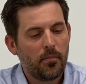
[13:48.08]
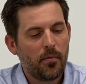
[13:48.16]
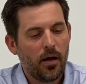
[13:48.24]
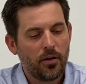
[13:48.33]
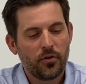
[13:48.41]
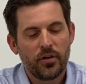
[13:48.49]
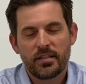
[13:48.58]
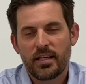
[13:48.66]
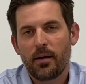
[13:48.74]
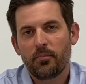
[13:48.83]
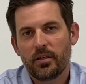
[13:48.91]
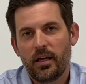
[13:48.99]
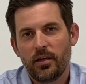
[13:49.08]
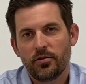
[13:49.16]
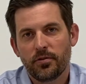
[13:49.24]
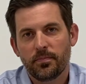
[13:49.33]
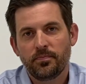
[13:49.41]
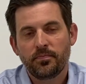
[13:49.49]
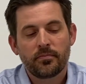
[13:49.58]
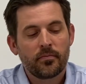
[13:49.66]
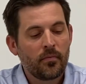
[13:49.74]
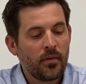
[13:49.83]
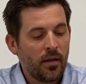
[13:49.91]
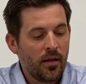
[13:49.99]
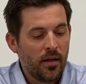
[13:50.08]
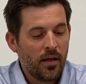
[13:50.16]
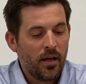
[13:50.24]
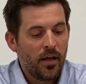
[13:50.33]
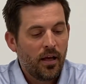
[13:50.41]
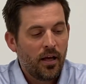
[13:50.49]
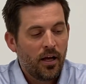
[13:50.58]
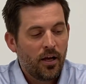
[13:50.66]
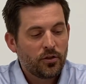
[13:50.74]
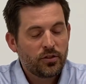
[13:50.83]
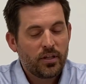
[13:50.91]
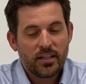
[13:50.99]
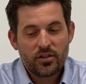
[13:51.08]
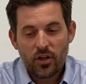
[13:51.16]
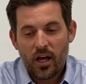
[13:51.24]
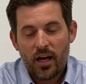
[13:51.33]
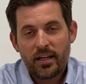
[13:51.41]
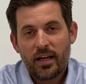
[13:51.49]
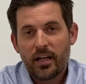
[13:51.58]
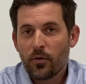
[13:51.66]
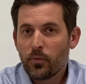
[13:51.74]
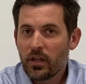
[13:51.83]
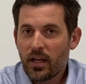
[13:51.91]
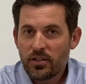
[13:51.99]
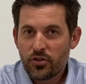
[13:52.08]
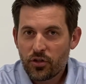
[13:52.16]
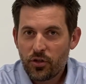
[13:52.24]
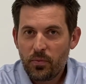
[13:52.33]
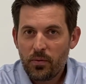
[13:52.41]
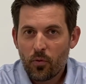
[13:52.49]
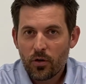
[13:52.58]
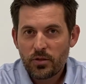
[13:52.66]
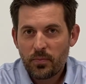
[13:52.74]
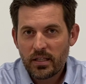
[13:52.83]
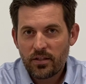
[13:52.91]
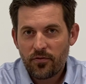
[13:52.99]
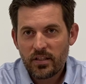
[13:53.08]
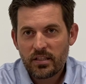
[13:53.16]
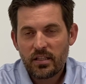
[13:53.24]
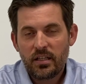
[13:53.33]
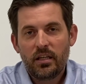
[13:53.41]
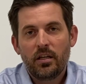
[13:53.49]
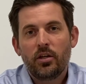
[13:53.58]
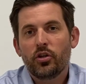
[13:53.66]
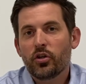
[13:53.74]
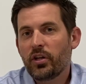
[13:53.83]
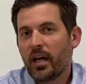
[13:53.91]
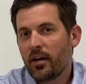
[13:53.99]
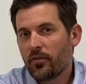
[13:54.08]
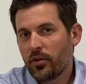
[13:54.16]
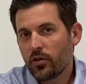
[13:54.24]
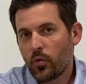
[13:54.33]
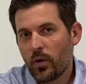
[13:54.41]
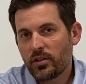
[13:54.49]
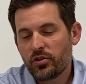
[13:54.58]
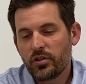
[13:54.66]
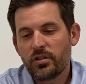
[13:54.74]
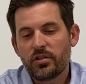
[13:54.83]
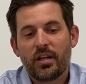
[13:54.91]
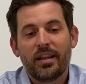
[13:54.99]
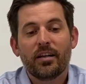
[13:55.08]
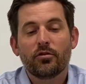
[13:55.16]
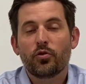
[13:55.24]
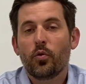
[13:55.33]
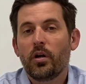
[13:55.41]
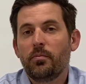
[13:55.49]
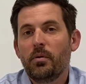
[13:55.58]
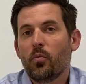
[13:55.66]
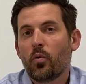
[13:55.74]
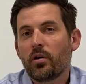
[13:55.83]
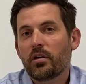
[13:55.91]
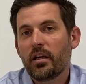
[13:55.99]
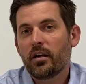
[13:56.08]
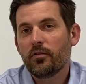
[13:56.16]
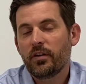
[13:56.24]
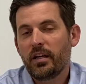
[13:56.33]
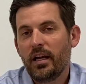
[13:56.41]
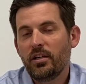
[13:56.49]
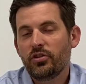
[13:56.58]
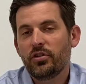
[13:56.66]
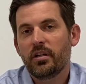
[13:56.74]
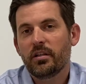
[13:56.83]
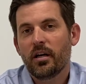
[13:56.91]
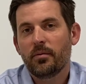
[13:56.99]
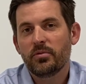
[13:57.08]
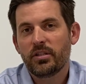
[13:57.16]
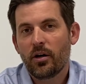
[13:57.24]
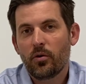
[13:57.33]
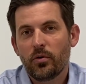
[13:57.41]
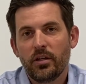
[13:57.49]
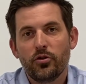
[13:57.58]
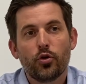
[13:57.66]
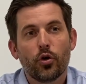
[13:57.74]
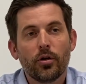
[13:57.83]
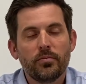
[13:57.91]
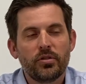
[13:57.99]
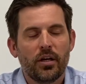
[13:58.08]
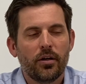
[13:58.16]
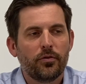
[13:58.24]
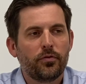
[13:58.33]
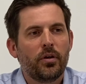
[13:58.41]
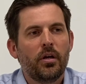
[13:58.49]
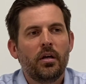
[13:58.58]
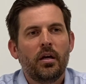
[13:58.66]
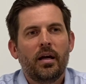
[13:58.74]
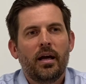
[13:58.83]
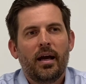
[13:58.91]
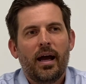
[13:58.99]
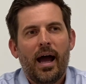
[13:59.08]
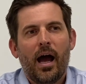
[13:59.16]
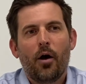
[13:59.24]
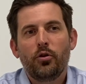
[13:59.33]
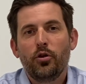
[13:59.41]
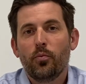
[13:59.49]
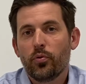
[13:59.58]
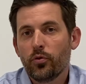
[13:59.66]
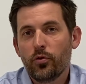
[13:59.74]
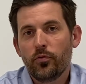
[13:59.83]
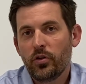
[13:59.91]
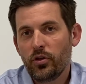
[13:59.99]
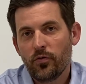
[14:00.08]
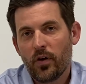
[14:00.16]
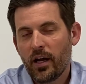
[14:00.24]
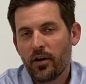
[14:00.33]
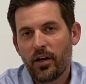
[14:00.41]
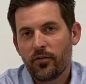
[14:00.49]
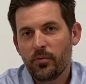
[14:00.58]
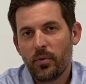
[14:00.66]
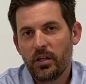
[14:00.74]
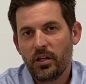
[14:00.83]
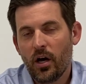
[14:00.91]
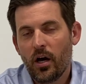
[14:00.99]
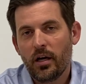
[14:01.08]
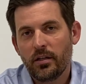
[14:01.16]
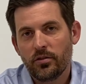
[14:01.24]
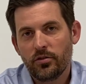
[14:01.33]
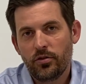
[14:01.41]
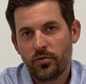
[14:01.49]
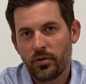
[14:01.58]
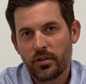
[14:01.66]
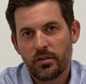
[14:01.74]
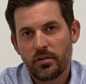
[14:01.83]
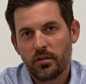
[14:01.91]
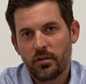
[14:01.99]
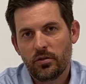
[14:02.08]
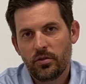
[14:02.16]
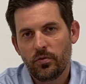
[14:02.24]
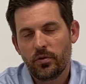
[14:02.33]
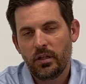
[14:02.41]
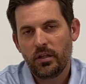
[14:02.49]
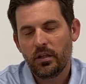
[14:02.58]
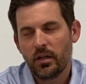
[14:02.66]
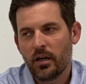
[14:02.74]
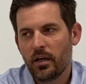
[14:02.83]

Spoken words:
under this application. So that's a lot, and I realize there could be more specificity. You're going to have other questions. There's going to be more clarification that comes out in terms of how do you prove that you've hired everybody on to the